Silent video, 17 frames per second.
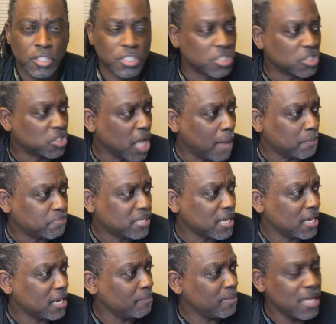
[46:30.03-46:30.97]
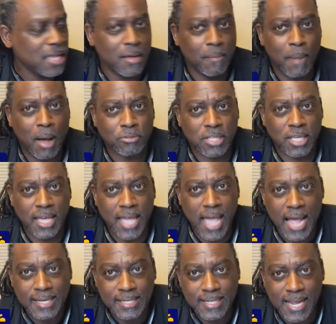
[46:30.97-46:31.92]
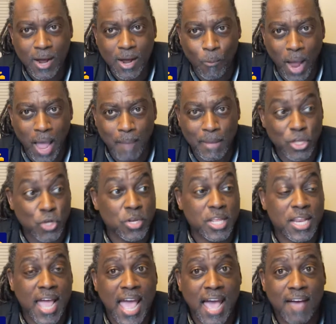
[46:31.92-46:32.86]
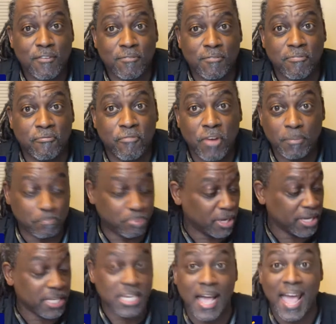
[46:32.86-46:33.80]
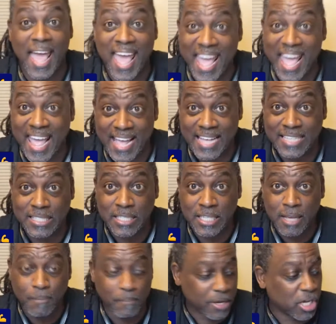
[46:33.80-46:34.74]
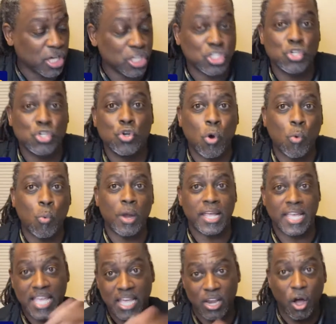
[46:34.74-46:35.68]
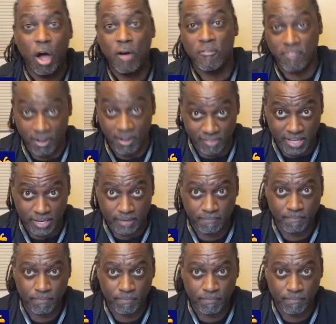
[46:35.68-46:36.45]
Stop telling me about the goddamn white man. You need to have your foot put in your ass because you don't want to get off of it.